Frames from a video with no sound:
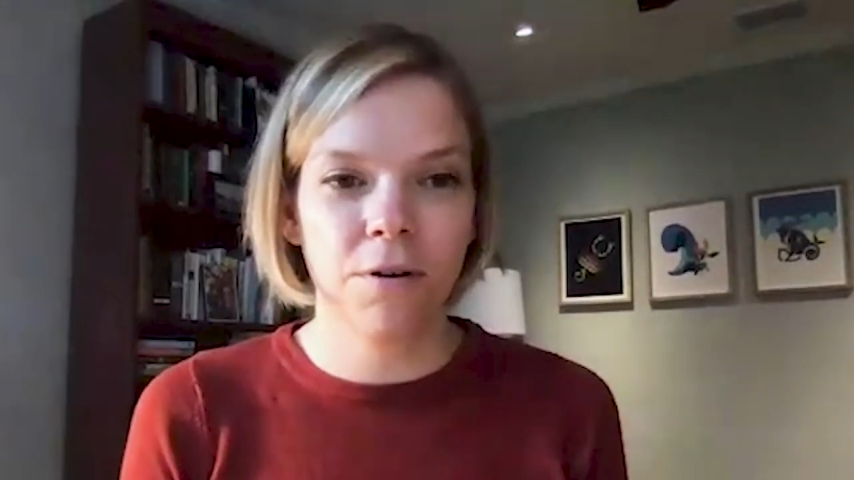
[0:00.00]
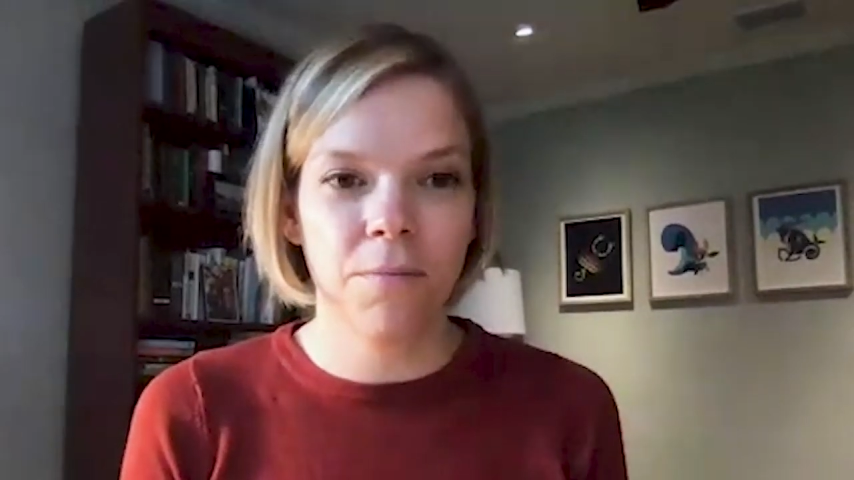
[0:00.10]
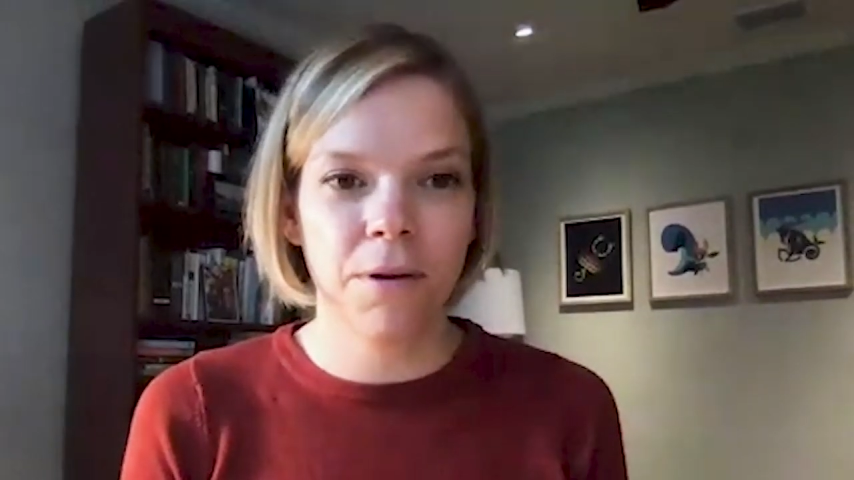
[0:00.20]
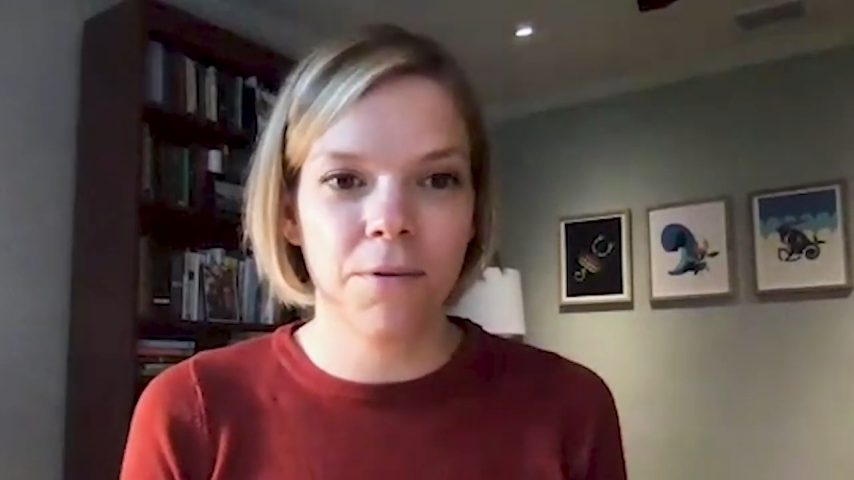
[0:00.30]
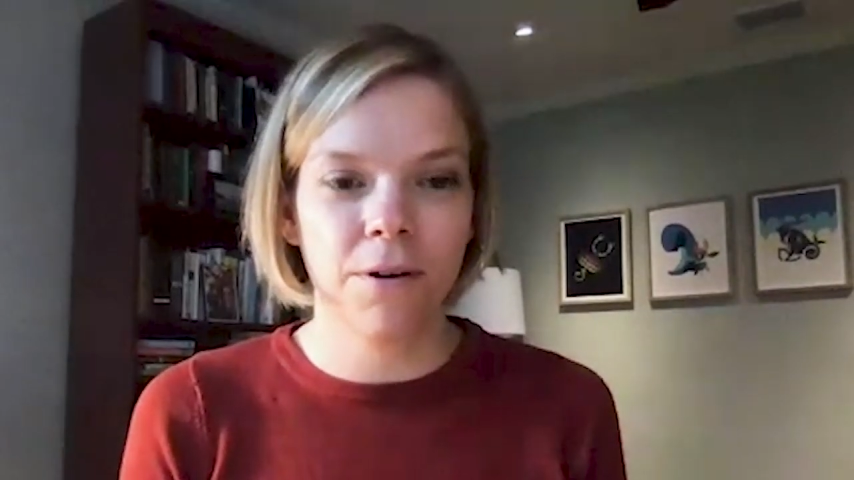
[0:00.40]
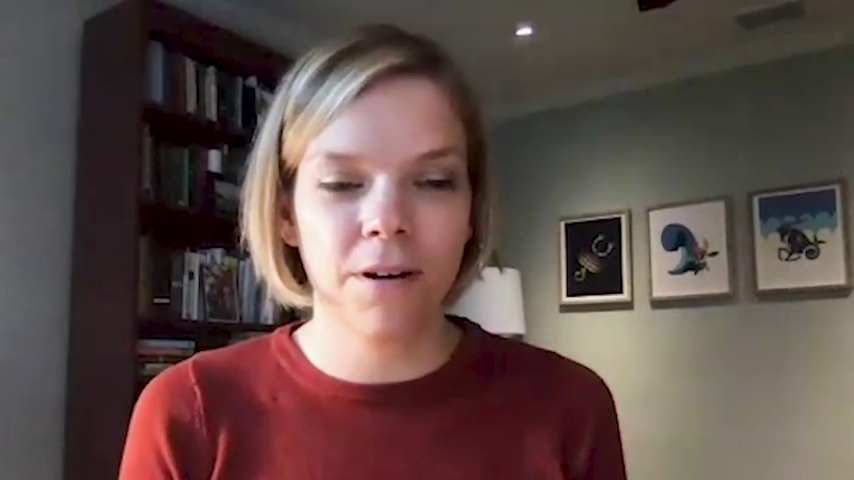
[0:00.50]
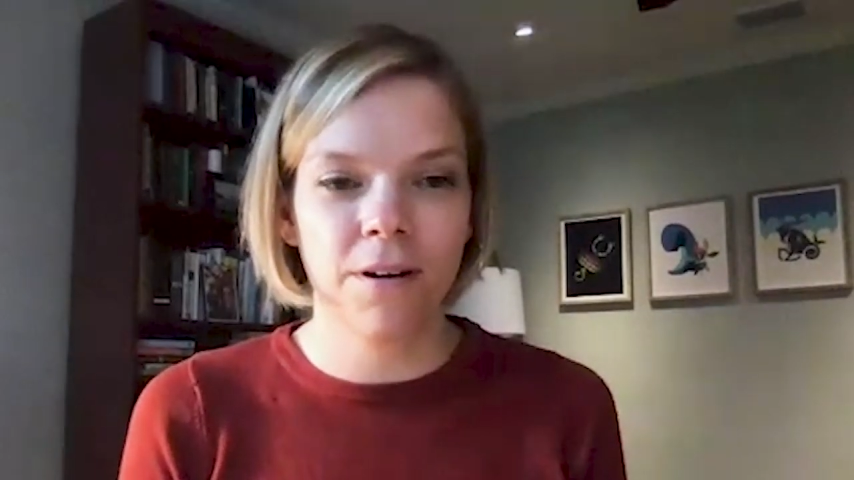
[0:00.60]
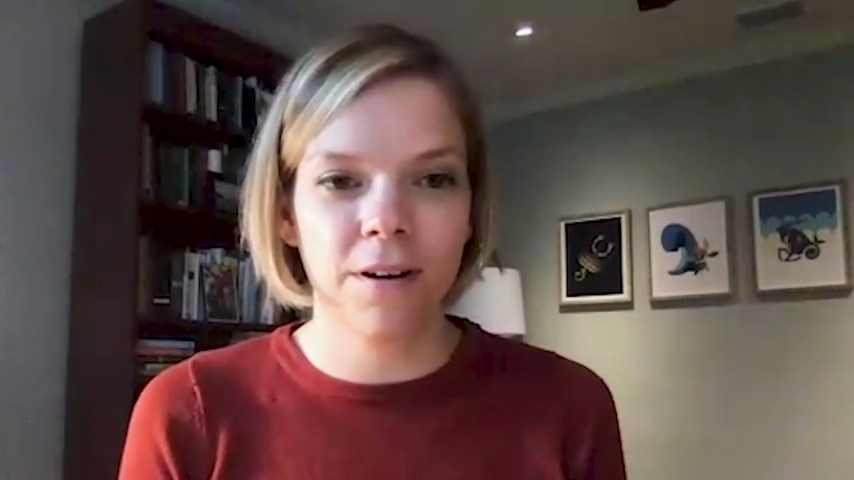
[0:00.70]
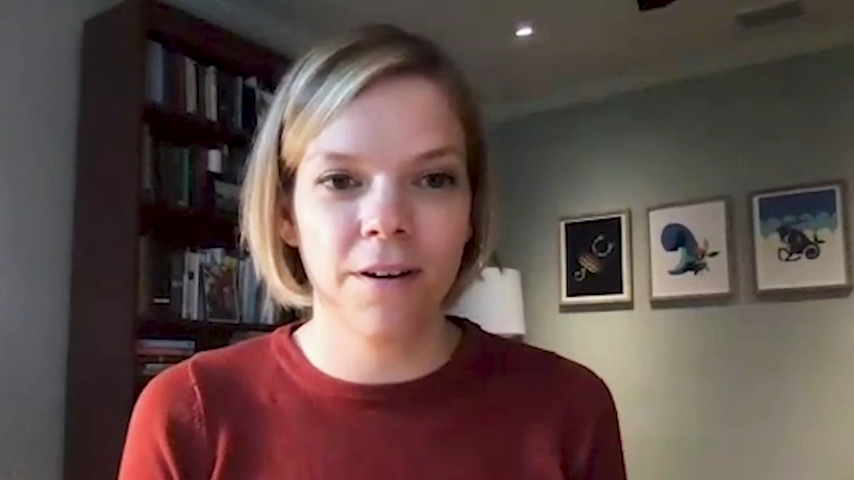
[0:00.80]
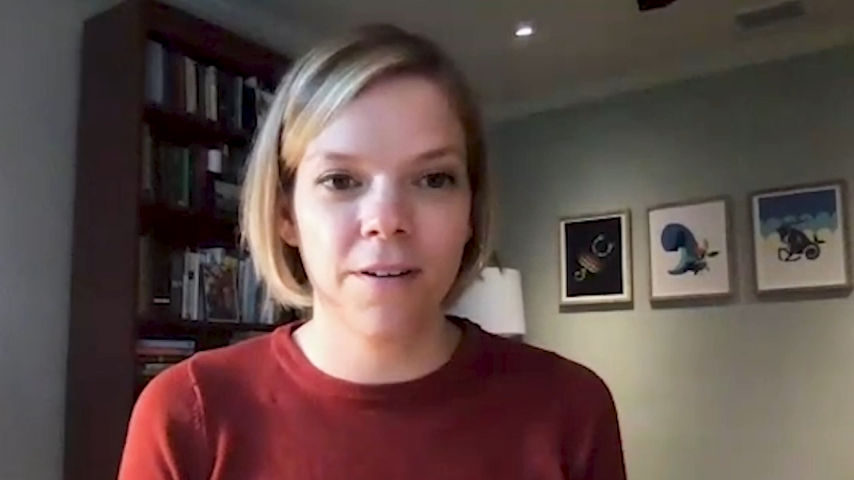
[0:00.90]
a bit
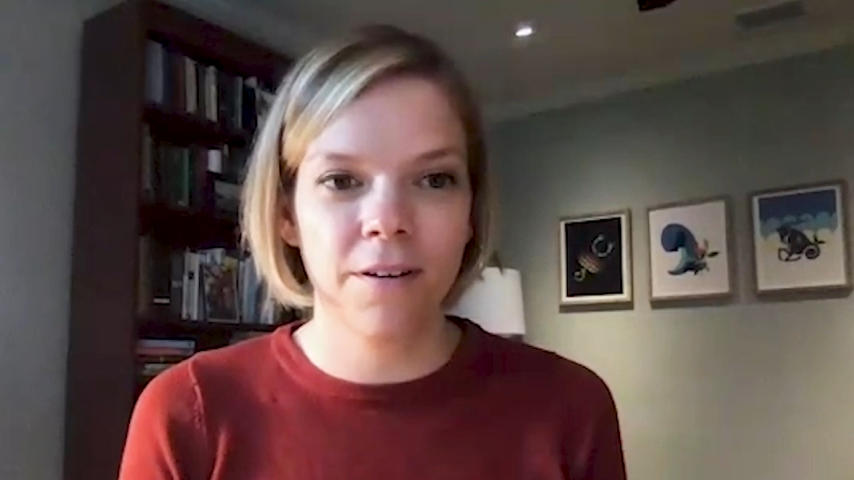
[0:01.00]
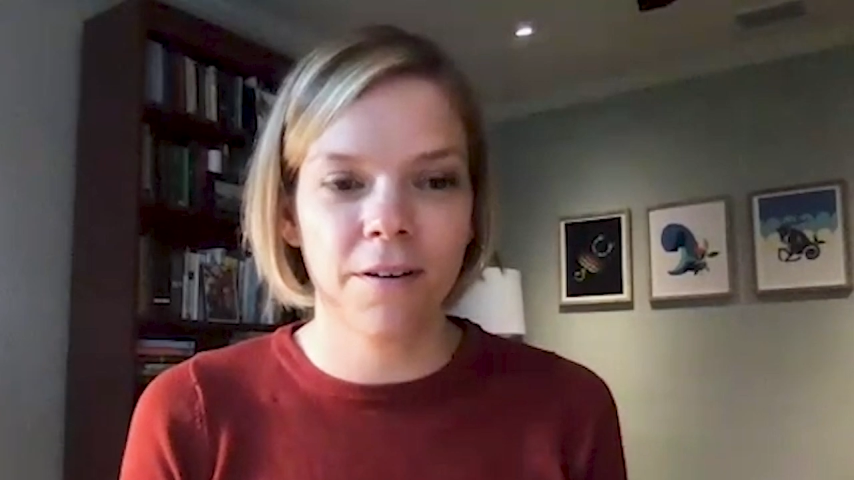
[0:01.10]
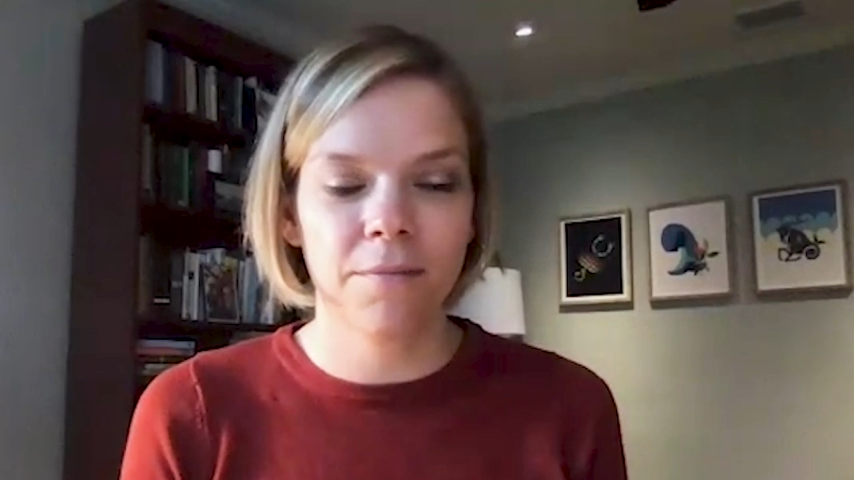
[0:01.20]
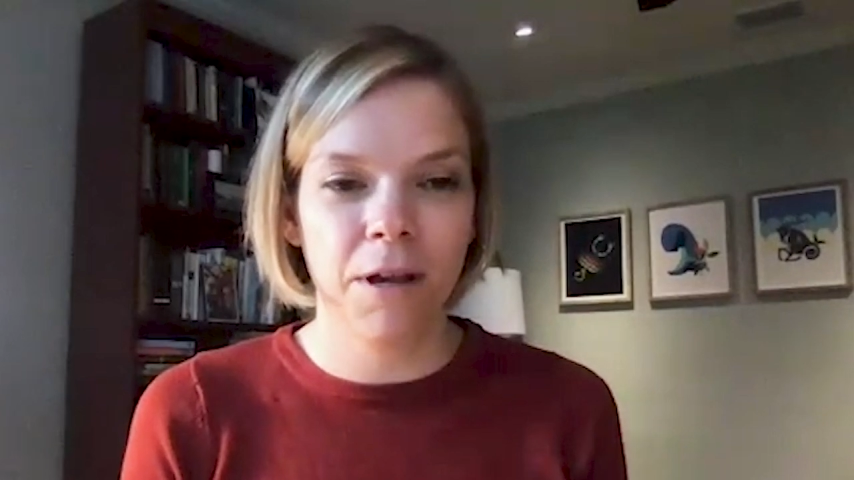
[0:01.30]
more